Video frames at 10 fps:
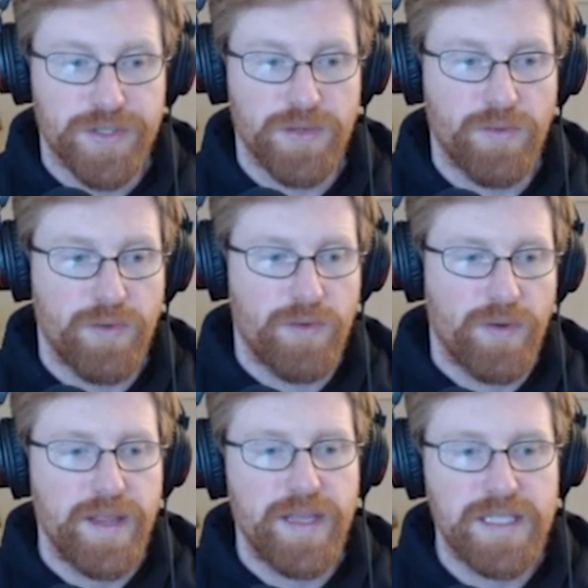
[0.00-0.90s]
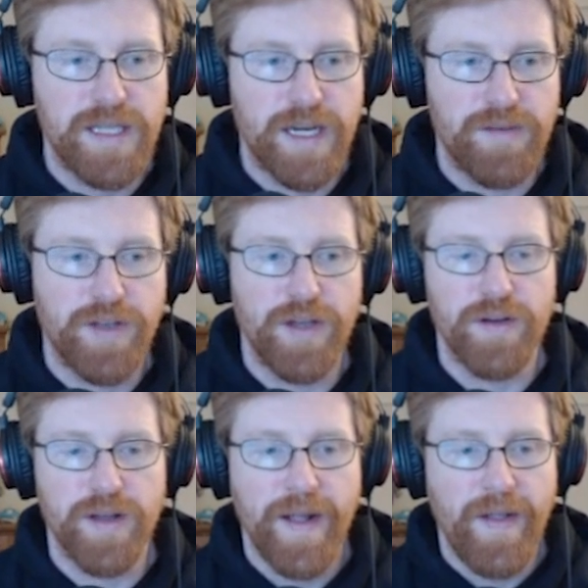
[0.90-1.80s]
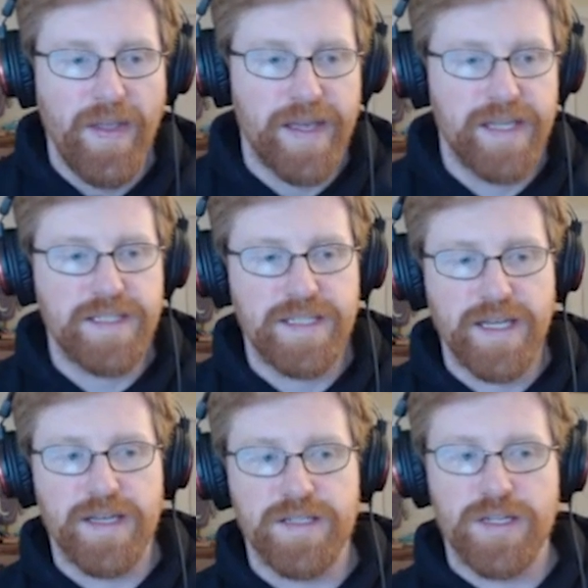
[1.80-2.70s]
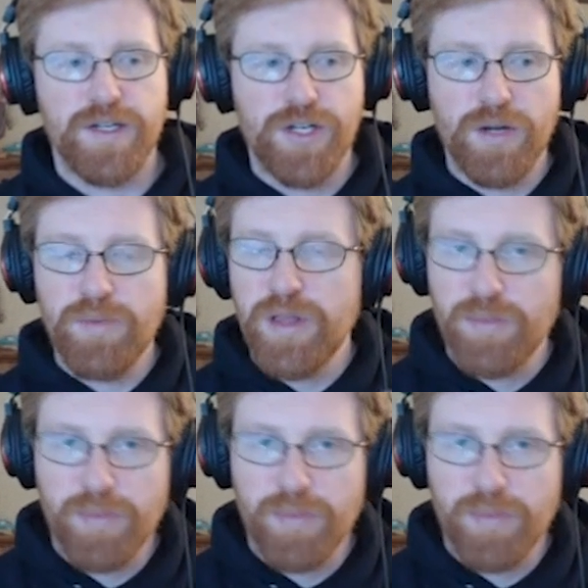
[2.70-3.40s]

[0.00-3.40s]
So when we run this line of code, it says, show me the